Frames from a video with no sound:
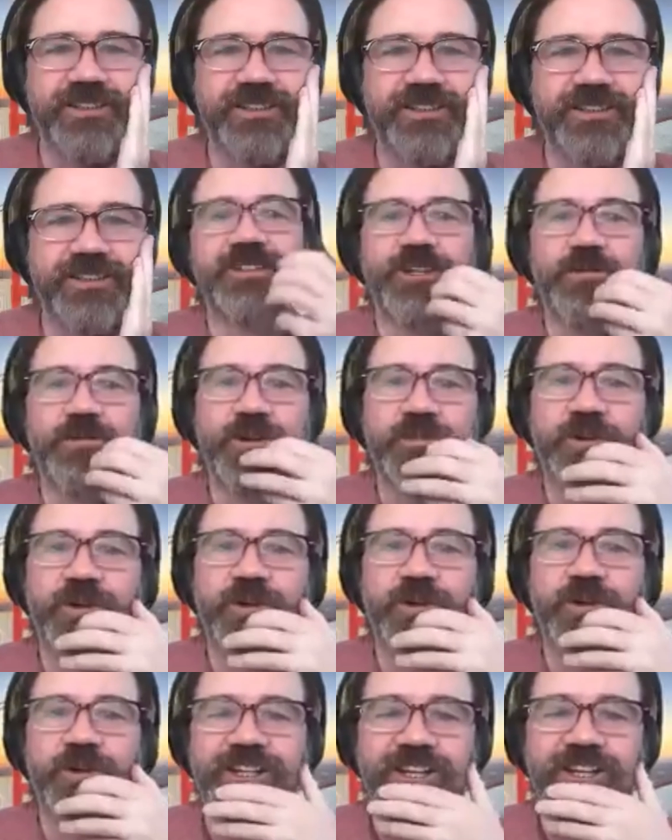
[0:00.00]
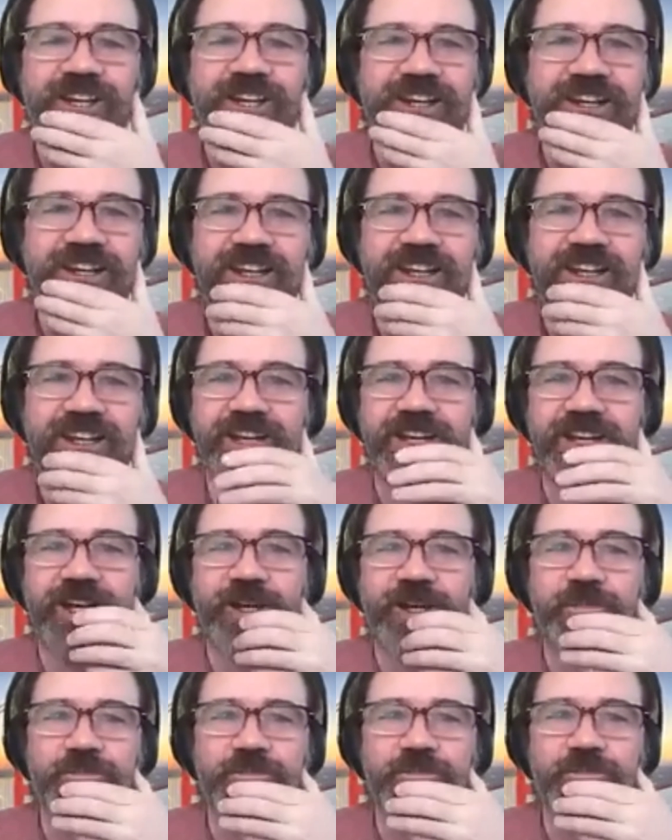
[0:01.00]
Tom, Ramona, and
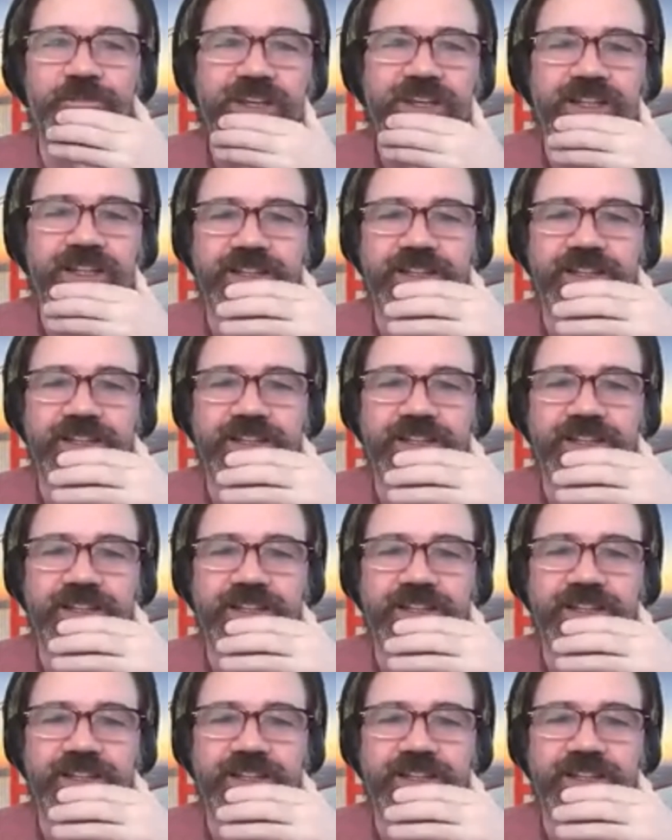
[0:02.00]
Kai.